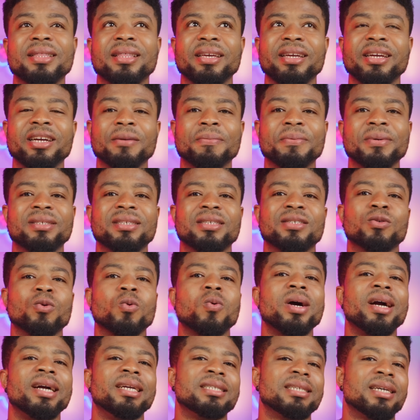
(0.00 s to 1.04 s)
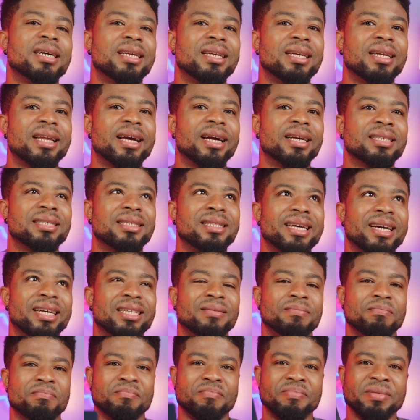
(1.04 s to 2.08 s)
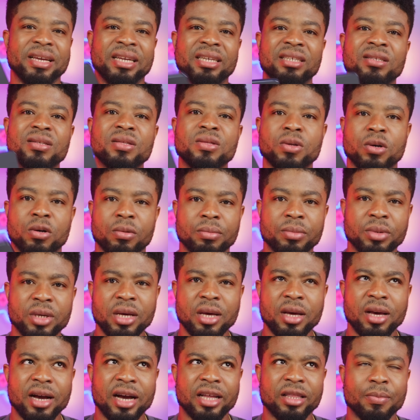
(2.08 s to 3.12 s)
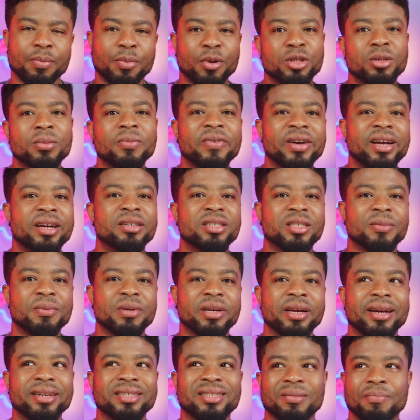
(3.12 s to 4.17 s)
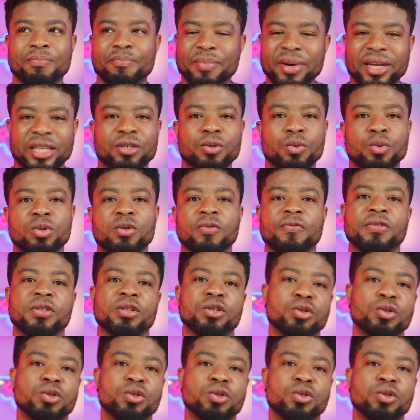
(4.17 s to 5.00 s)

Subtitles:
the earpiece is quieter and lacks that bass thumb, and the bottom firing speaker is the better one of the